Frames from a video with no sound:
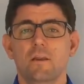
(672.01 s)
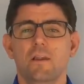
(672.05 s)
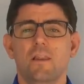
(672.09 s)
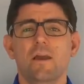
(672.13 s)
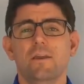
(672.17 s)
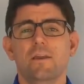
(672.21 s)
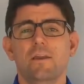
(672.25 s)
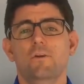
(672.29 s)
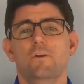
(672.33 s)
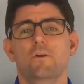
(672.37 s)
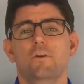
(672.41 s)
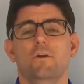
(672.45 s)

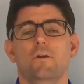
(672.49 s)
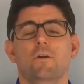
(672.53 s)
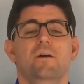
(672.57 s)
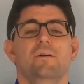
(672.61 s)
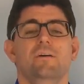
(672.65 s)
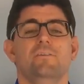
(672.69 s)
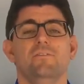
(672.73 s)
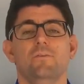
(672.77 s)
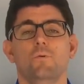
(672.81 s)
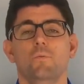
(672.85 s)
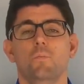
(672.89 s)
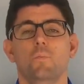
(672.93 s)
Like you
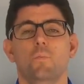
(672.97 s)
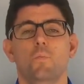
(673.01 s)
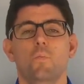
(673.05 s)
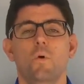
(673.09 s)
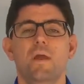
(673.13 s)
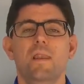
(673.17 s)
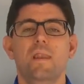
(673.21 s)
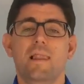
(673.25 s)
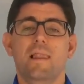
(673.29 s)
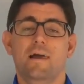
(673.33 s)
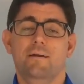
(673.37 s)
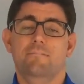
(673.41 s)
guys,
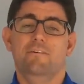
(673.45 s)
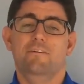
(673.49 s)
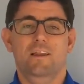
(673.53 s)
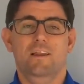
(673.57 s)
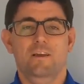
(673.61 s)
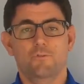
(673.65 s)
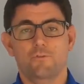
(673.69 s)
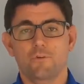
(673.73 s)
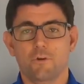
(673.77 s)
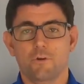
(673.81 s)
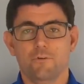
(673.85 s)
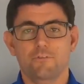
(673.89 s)
we love
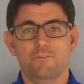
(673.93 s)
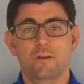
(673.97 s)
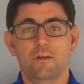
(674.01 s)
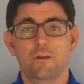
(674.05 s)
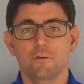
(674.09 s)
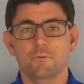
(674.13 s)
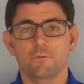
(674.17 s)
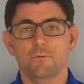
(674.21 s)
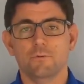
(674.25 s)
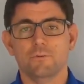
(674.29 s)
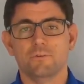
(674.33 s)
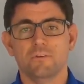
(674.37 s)
electric
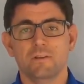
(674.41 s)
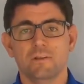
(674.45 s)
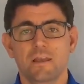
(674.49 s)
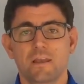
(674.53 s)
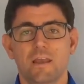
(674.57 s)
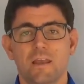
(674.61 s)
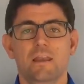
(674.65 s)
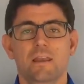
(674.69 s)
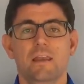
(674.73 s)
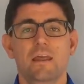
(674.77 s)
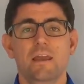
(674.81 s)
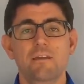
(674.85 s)
vehicles,
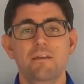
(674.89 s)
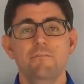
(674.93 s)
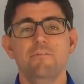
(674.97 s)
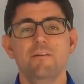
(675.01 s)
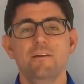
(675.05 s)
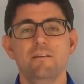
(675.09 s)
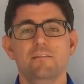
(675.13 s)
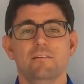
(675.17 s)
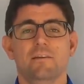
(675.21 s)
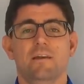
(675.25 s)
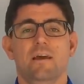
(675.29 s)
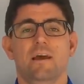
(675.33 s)
and
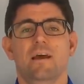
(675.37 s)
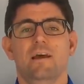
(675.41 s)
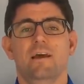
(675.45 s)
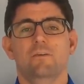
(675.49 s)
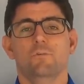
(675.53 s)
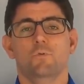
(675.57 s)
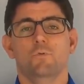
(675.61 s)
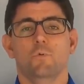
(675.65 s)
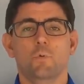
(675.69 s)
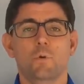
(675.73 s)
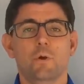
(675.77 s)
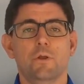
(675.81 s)
EVs
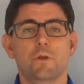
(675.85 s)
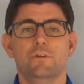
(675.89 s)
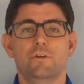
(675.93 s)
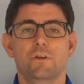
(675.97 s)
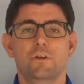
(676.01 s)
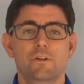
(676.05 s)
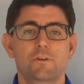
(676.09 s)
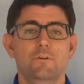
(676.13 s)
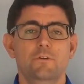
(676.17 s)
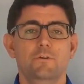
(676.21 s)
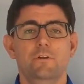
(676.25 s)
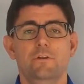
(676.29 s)
Enhanced will
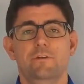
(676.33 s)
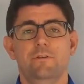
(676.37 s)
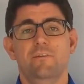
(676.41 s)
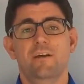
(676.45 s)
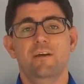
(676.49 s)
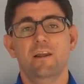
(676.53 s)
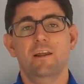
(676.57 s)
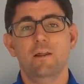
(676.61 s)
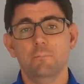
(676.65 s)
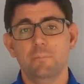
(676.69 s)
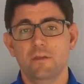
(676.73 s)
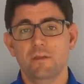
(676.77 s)
continue to
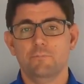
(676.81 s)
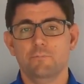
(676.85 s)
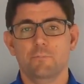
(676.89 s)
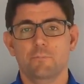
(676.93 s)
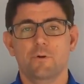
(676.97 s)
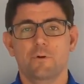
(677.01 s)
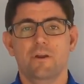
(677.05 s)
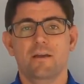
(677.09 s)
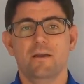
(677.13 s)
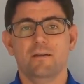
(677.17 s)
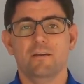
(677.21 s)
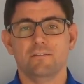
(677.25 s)
develop these
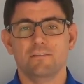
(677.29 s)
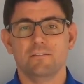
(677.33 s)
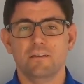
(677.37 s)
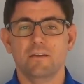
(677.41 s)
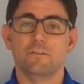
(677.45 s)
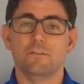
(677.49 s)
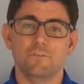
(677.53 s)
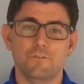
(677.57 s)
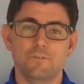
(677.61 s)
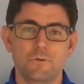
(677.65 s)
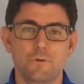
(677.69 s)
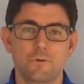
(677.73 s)
products
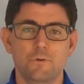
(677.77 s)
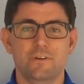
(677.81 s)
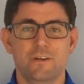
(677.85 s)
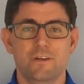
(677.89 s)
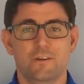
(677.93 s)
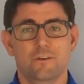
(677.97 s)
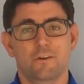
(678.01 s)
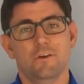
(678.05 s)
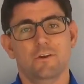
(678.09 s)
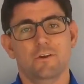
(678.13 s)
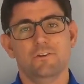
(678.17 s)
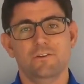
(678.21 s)
as new
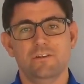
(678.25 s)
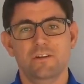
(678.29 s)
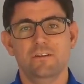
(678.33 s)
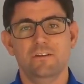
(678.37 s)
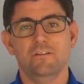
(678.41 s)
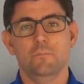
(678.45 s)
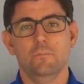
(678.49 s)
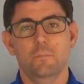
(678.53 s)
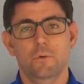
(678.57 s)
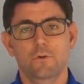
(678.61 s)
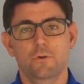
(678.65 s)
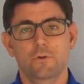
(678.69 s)

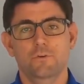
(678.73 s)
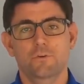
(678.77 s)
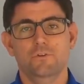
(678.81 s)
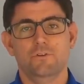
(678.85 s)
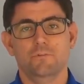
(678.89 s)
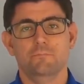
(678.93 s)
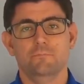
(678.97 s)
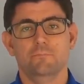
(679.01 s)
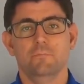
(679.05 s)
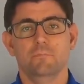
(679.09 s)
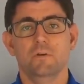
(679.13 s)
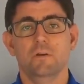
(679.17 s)
technologies
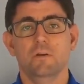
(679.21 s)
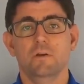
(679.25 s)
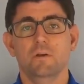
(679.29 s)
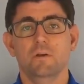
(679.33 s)
emerge.